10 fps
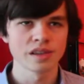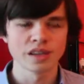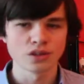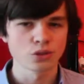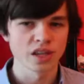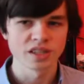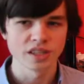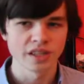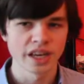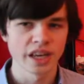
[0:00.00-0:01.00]

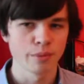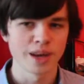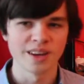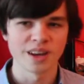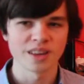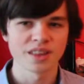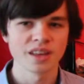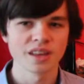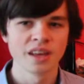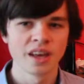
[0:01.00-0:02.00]
interesting game, and I think